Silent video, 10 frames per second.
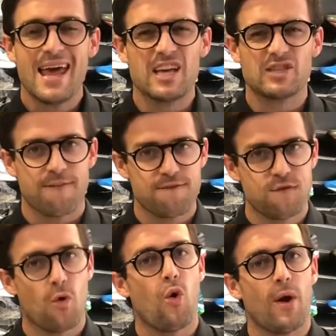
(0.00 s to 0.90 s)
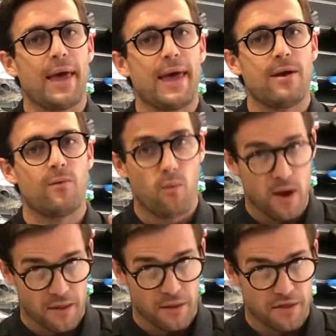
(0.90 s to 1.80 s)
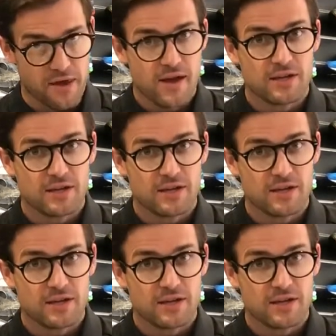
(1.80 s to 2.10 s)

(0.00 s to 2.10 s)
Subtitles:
is a 4E width.